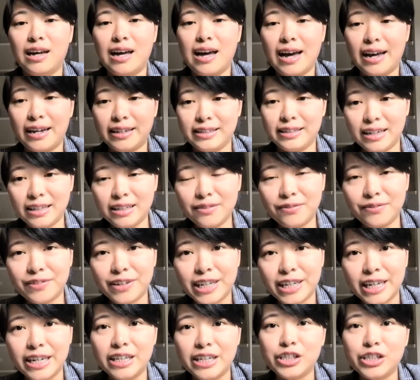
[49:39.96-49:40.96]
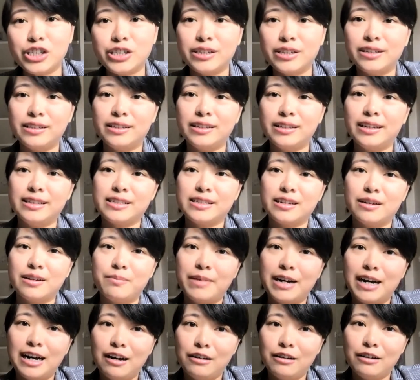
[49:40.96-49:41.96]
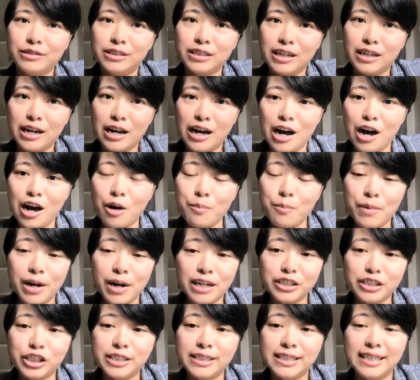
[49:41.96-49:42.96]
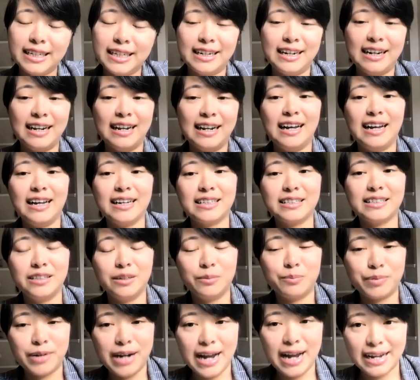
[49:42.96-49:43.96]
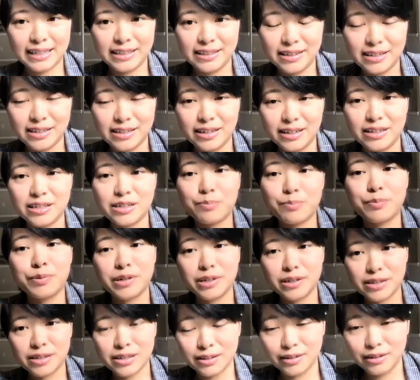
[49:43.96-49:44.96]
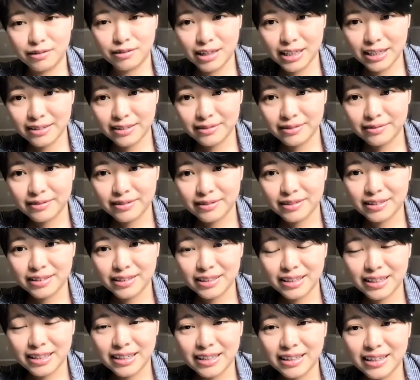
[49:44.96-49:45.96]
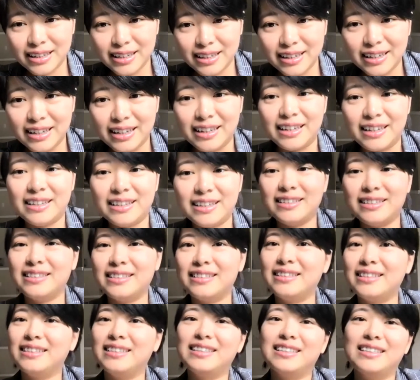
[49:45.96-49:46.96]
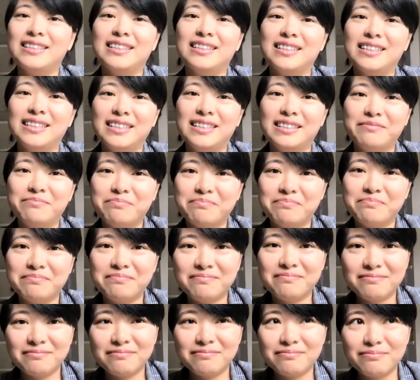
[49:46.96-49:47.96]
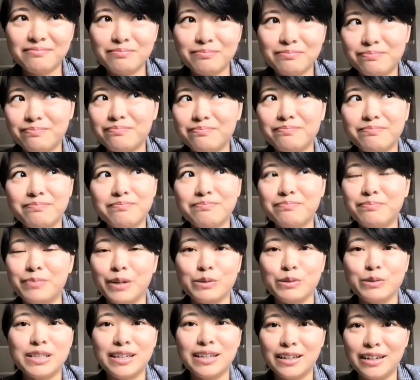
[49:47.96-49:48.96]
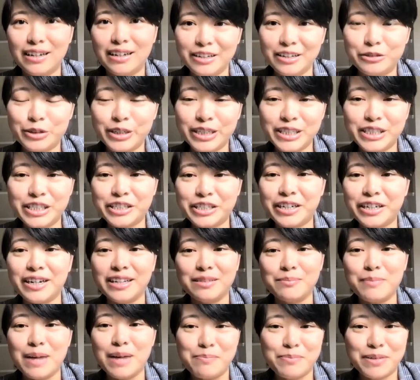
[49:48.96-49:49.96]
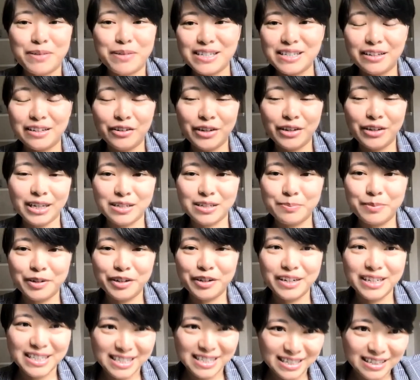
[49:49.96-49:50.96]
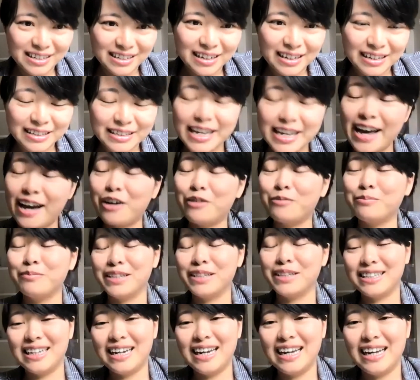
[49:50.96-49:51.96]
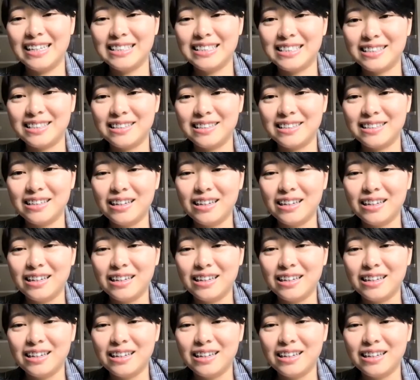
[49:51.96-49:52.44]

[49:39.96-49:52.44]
Identification is about how much they like the practices personally. And uh, both the literature and my personal experience tell me that